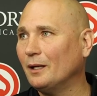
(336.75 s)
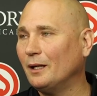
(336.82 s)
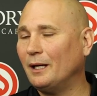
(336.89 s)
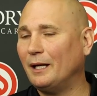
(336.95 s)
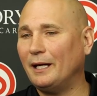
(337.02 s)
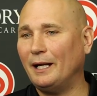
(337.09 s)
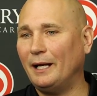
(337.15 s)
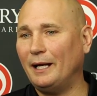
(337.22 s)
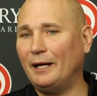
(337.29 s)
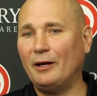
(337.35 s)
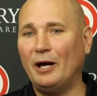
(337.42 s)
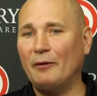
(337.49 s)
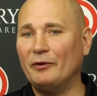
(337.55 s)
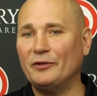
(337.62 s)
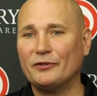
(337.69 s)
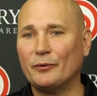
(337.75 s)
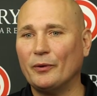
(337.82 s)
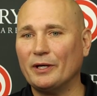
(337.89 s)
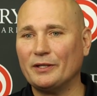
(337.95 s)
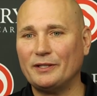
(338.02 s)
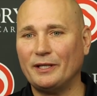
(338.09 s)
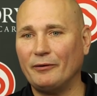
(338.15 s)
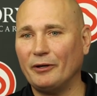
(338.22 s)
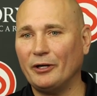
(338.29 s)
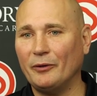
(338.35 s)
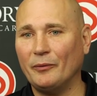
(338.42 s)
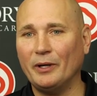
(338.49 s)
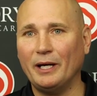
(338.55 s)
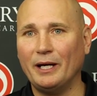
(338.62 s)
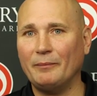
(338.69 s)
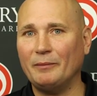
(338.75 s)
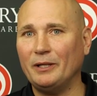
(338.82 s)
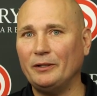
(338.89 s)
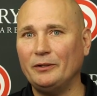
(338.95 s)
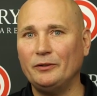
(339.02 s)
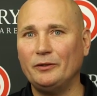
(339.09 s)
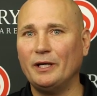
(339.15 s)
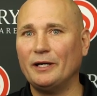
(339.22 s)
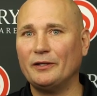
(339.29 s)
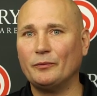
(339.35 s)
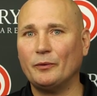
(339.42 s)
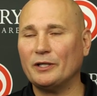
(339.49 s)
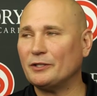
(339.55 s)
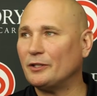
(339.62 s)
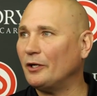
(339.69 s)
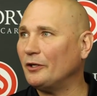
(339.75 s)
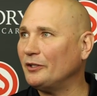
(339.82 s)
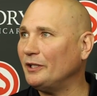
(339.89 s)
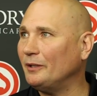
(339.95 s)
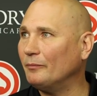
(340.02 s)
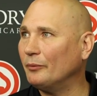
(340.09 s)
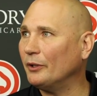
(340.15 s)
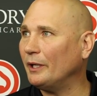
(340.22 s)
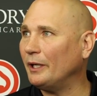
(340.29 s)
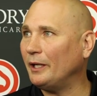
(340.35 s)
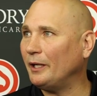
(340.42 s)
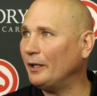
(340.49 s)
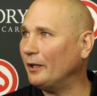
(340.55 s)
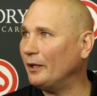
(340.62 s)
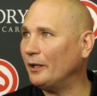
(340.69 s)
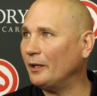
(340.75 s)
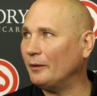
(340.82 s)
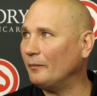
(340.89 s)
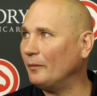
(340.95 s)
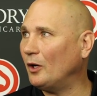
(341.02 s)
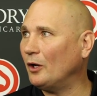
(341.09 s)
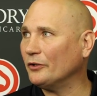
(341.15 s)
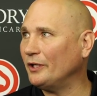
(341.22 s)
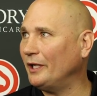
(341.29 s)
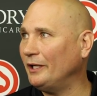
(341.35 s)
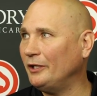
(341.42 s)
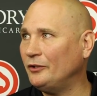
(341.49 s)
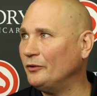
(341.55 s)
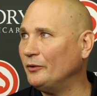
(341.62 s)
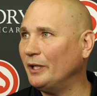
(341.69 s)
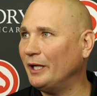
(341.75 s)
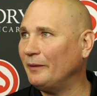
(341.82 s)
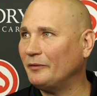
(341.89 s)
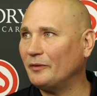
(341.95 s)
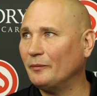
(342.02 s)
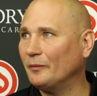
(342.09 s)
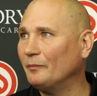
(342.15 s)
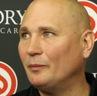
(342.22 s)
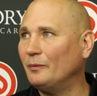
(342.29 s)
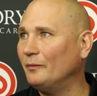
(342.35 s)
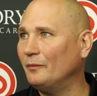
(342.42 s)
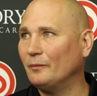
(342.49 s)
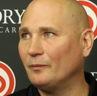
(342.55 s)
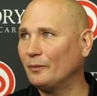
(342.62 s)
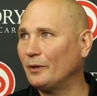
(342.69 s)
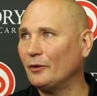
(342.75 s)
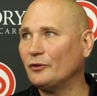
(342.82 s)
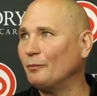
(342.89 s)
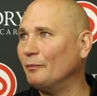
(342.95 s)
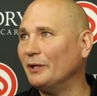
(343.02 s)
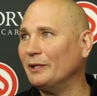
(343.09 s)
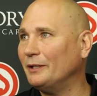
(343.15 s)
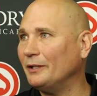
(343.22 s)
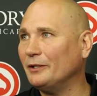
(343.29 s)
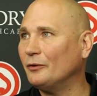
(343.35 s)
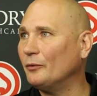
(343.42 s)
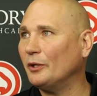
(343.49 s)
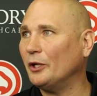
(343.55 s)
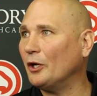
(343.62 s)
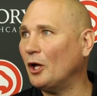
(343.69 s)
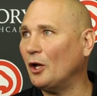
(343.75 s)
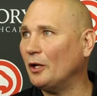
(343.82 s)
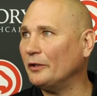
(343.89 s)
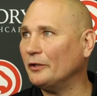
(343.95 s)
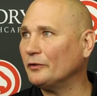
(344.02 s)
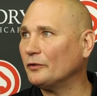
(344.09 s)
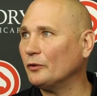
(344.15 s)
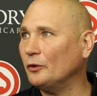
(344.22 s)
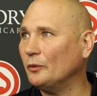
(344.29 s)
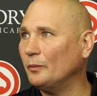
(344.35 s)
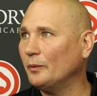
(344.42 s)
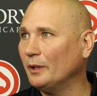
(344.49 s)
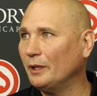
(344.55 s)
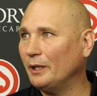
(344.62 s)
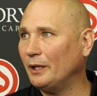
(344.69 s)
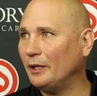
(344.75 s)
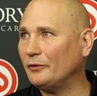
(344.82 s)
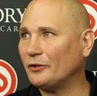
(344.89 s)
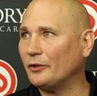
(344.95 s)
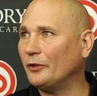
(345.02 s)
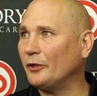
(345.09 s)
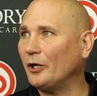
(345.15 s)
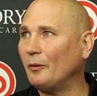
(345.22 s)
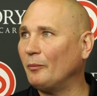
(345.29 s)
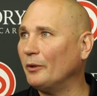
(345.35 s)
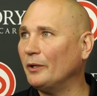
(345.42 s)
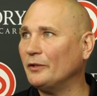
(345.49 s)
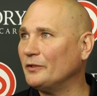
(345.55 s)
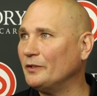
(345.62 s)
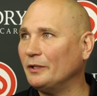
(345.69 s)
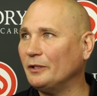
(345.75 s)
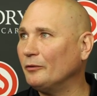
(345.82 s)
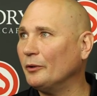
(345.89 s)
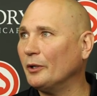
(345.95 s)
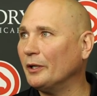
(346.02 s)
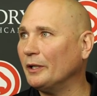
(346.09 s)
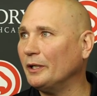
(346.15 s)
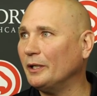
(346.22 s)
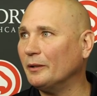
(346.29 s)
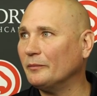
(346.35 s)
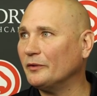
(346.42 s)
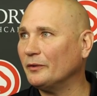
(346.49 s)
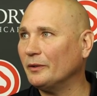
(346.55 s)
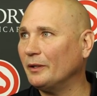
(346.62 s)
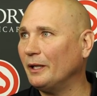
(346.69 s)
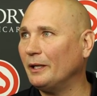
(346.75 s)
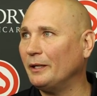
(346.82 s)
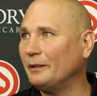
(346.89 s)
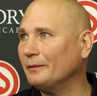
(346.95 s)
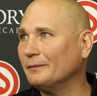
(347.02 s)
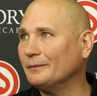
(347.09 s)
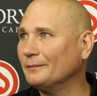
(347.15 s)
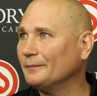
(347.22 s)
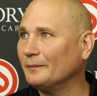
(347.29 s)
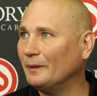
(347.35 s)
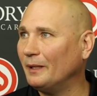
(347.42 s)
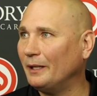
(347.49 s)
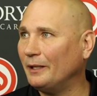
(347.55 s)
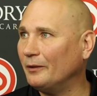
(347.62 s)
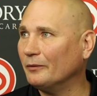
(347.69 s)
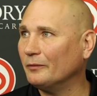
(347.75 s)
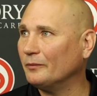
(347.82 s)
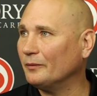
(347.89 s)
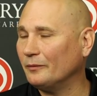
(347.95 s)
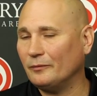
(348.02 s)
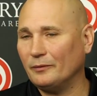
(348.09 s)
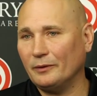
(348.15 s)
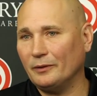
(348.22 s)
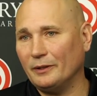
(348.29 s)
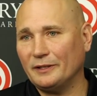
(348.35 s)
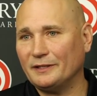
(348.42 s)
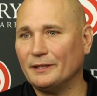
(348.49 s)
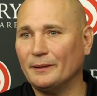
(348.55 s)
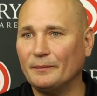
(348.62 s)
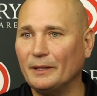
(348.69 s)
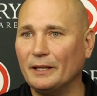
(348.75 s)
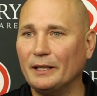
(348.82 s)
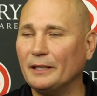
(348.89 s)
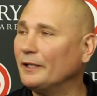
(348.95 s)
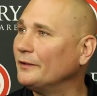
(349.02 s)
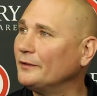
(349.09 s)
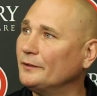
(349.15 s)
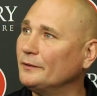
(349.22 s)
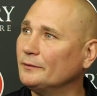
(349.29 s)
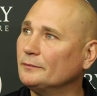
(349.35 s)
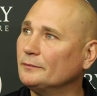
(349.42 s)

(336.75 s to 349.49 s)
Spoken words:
I would squash that right away. I mean, you guys watched our team play all to 82 games. Coach Bud didn't quit at all on this group, and certainly our players didn't quit on him, so I don't accept that, I guess.